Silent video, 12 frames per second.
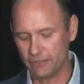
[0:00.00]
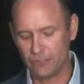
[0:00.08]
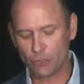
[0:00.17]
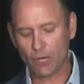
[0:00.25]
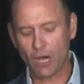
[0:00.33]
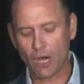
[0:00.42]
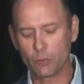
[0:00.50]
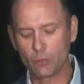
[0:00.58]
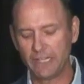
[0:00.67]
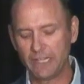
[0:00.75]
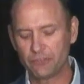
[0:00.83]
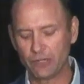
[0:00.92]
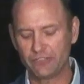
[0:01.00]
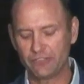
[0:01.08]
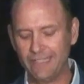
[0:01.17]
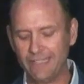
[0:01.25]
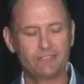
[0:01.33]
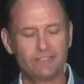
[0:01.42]
your hardworking
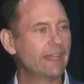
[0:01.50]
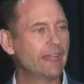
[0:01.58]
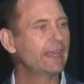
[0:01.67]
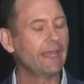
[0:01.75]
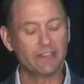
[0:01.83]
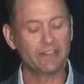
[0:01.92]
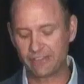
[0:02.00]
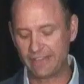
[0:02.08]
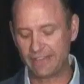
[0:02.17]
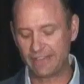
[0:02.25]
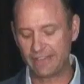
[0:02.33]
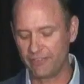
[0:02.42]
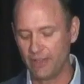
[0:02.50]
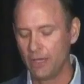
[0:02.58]
trustees, dedicated staff,